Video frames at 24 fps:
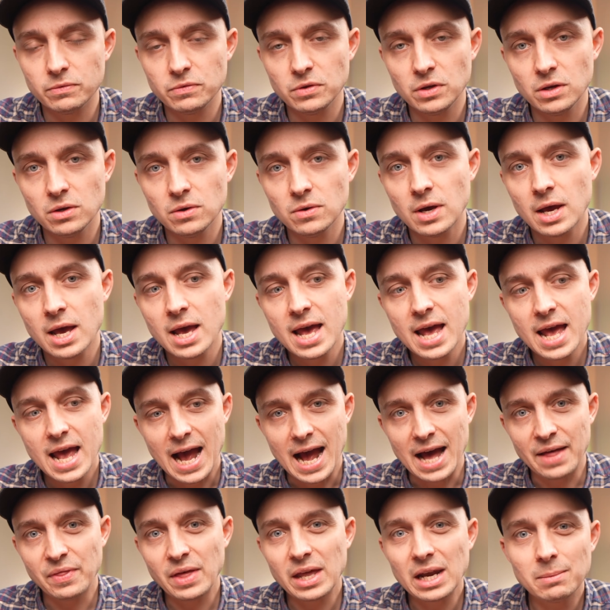view,
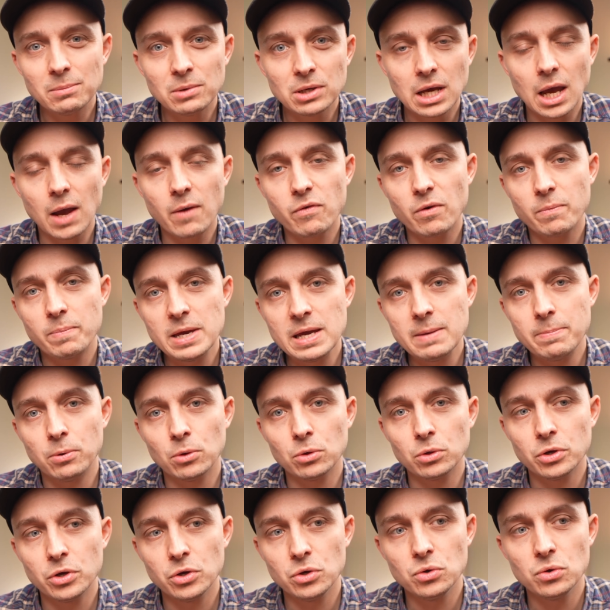and then I'm looking for
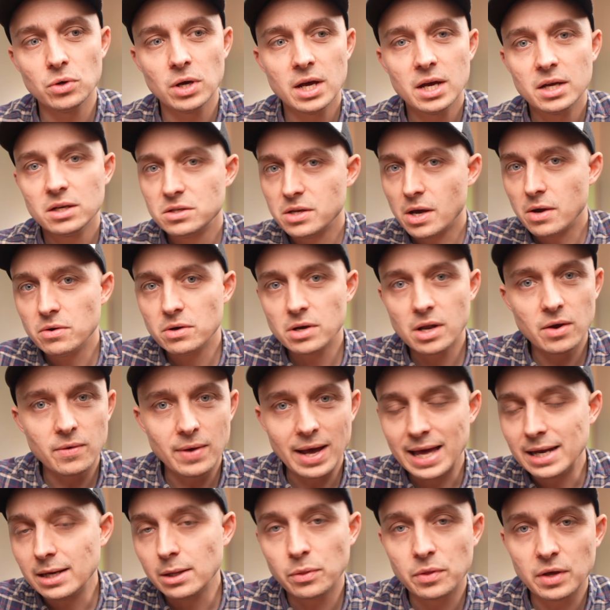people who don't know
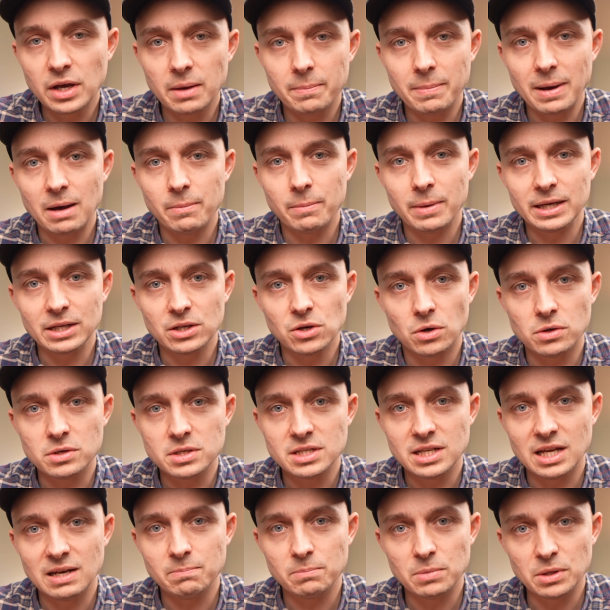anything about my
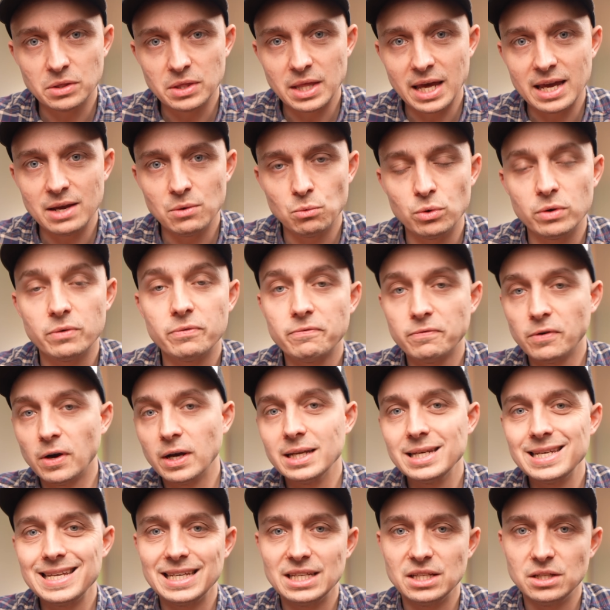content, but they would
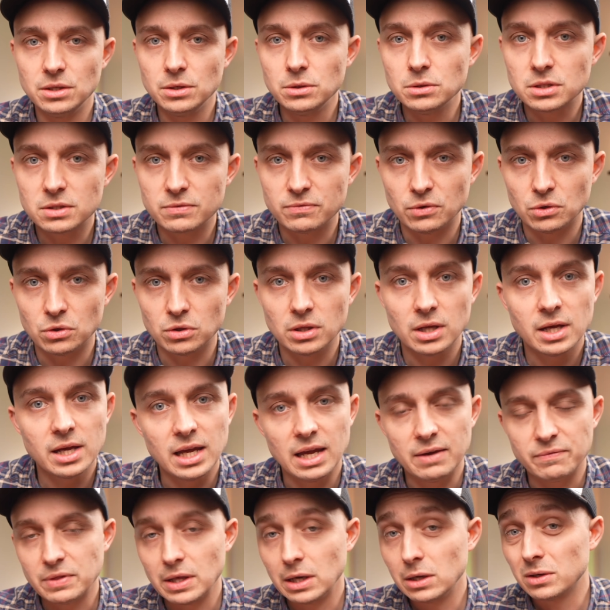find it useful
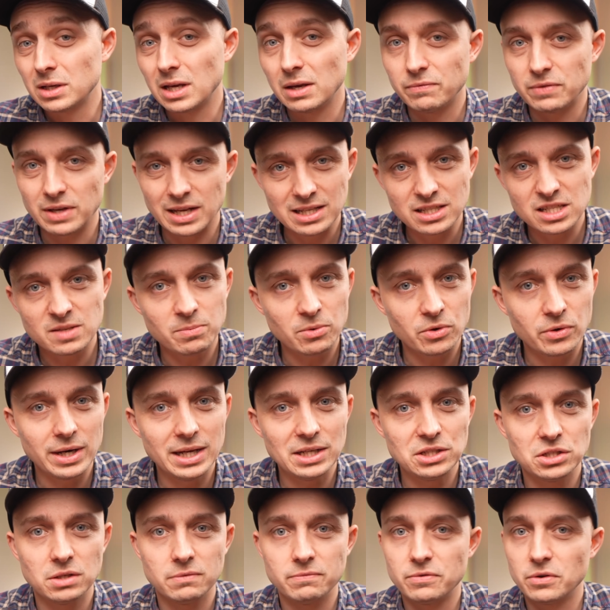if they're looking for
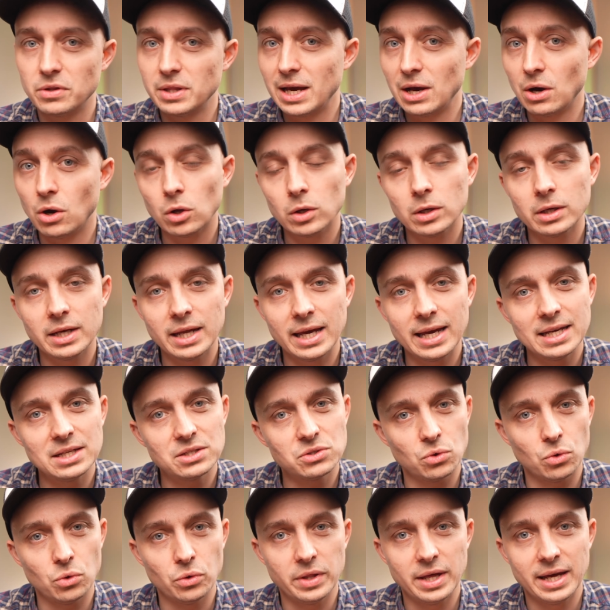inspiration for their
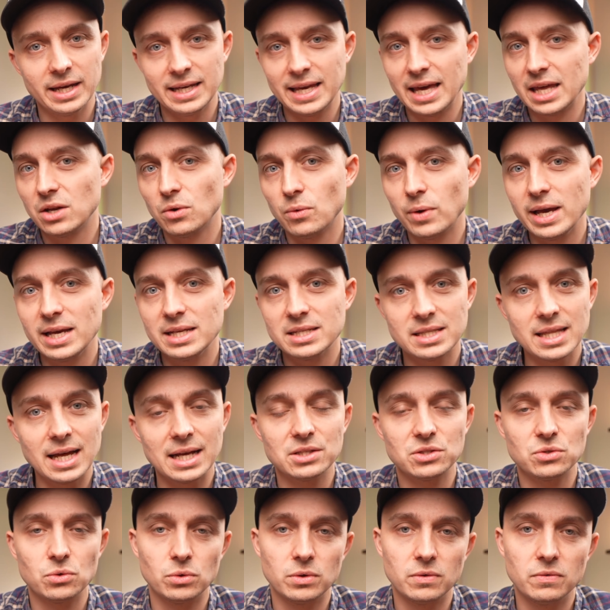holidays or their getaways,
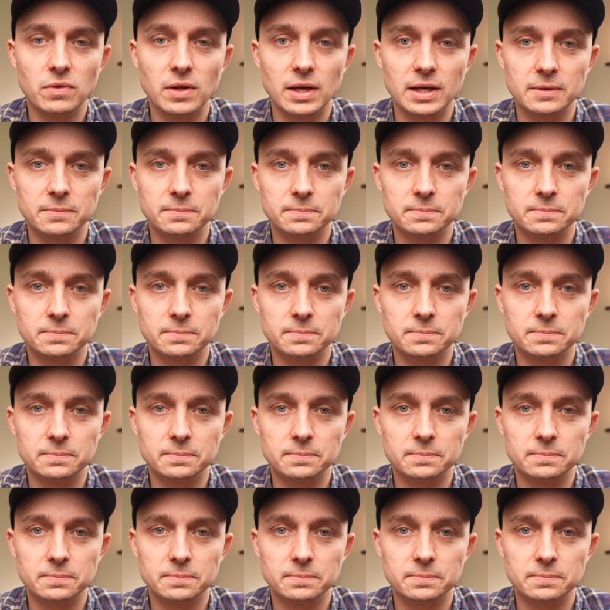that sort of thing.